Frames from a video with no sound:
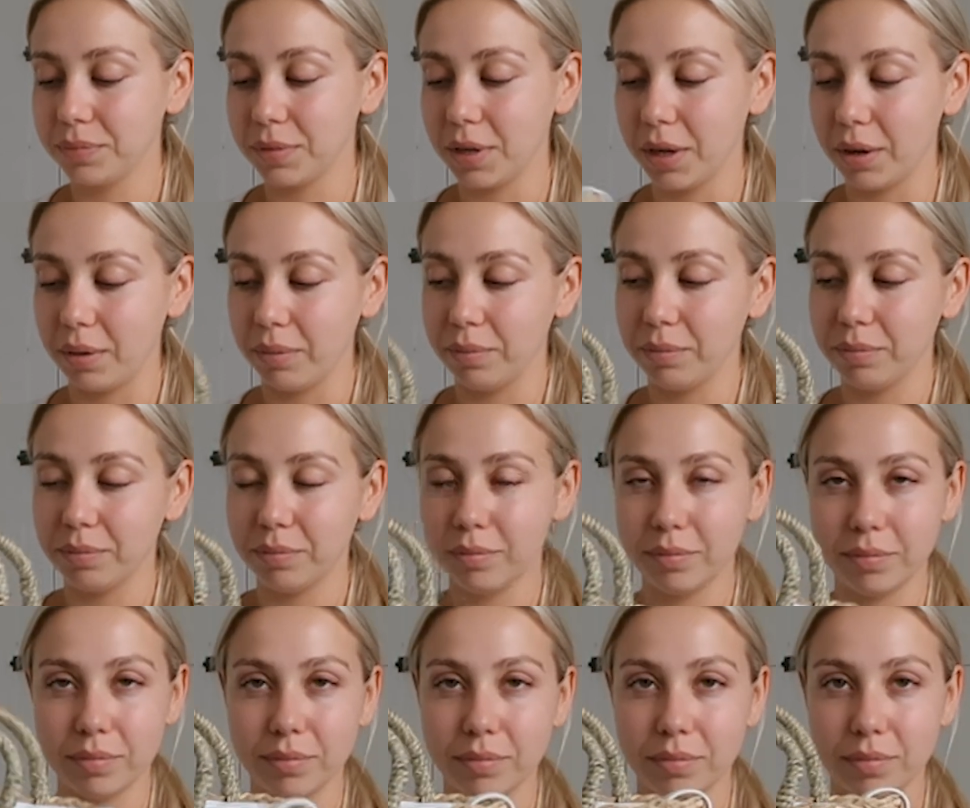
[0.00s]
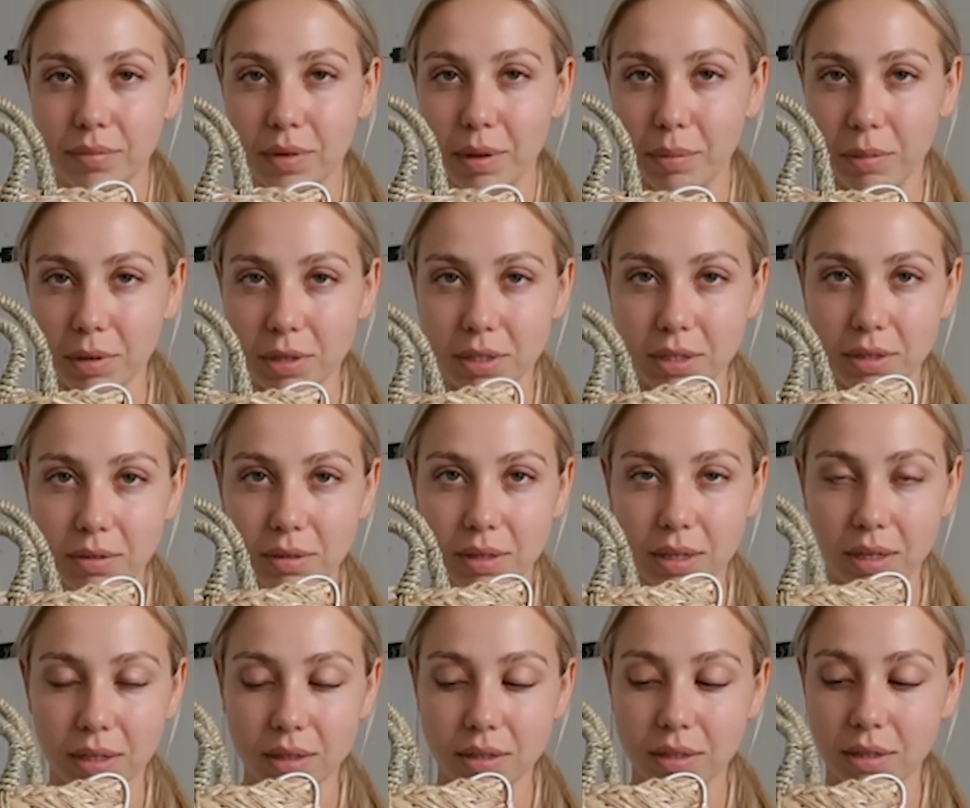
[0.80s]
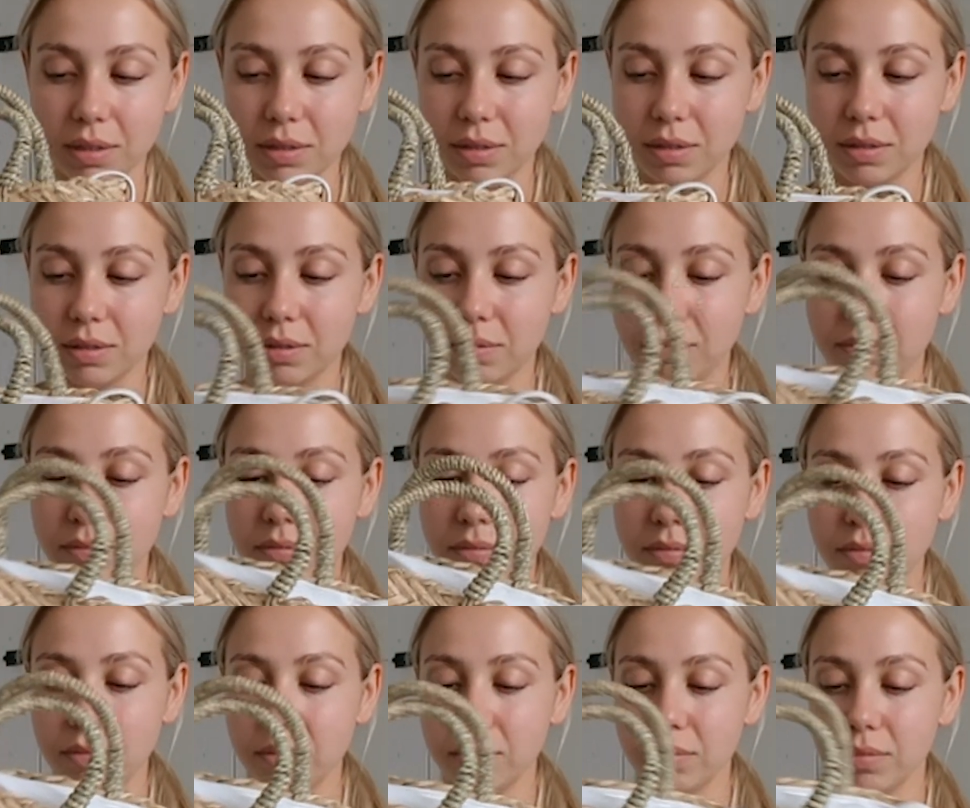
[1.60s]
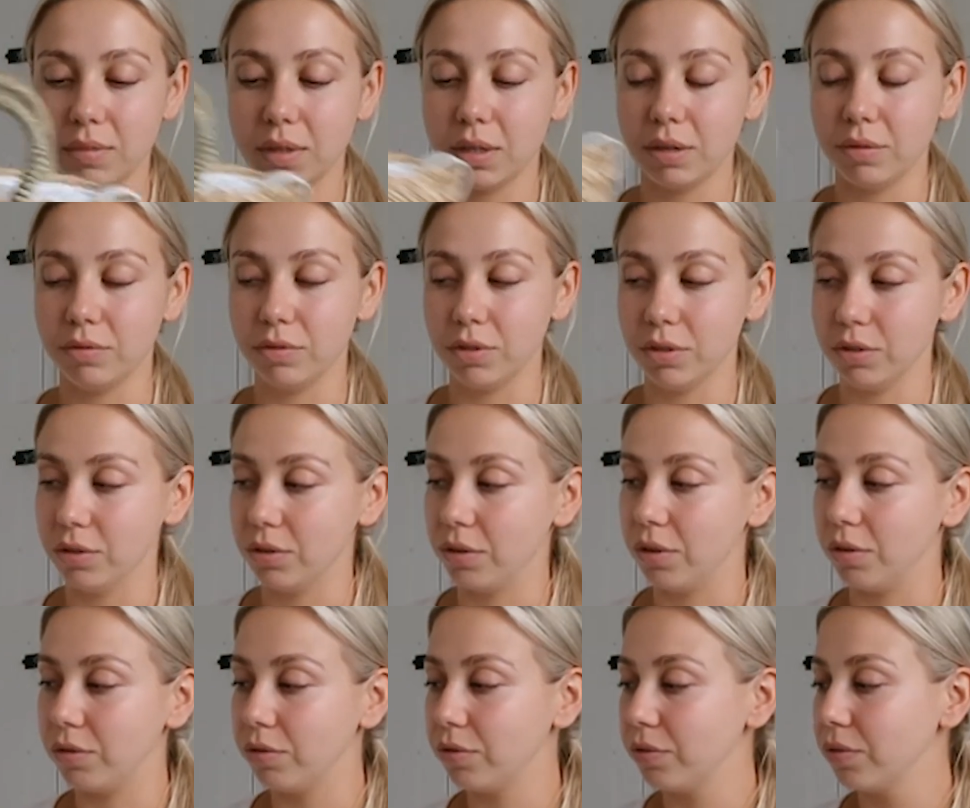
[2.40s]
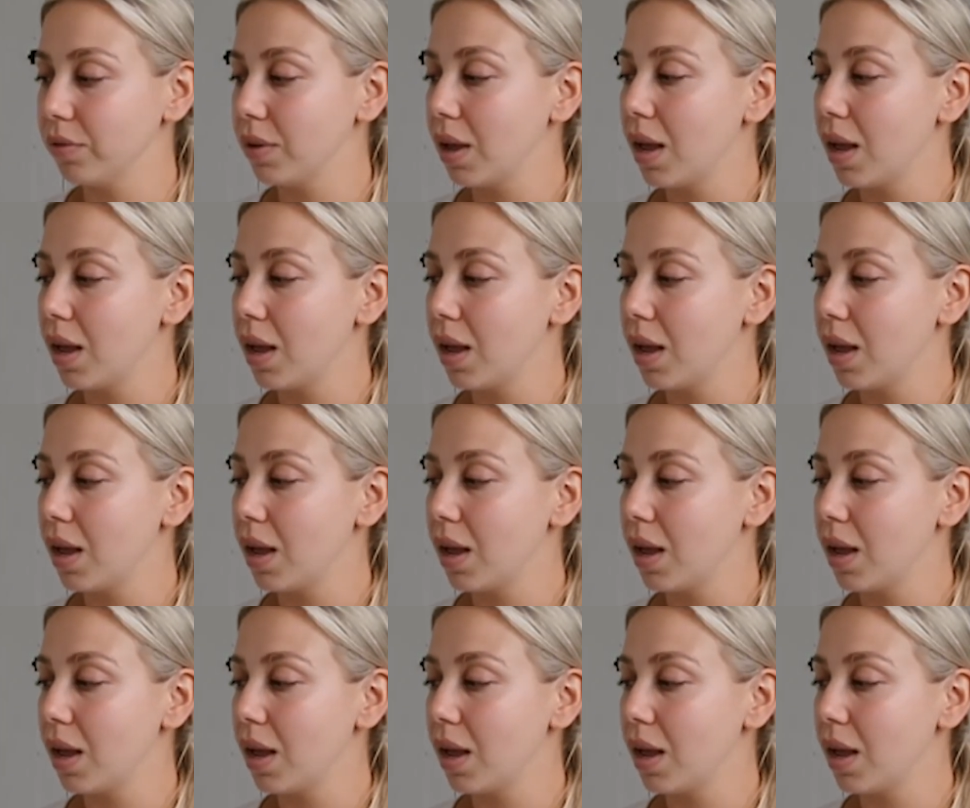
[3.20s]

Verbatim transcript: no, I'm not doing that. That's I've done enough.